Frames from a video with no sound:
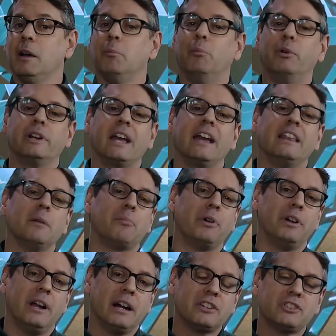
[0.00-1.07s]
bringing the
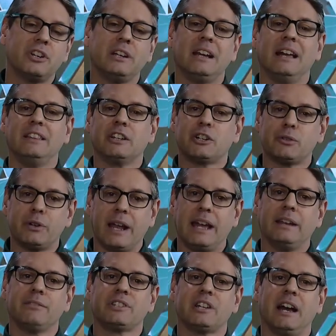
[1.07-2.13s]
production and the
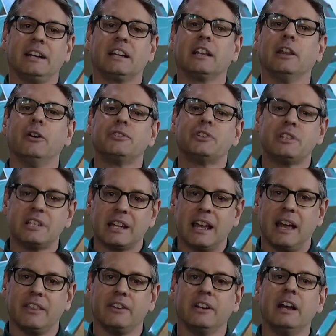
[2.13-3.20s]
creative side closer
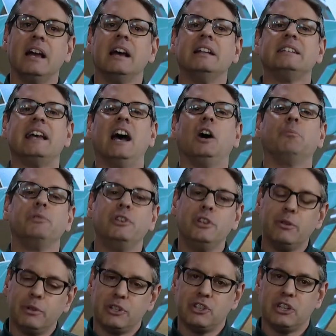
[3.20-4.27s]
together to help
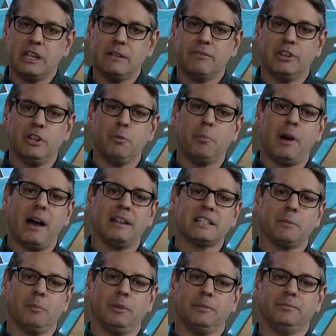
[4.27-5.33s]
you achieve the new
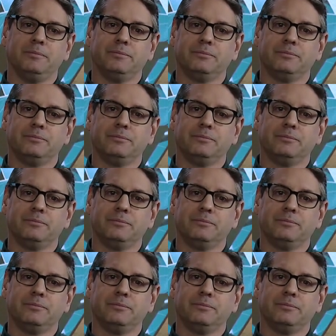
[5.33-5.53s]
possible.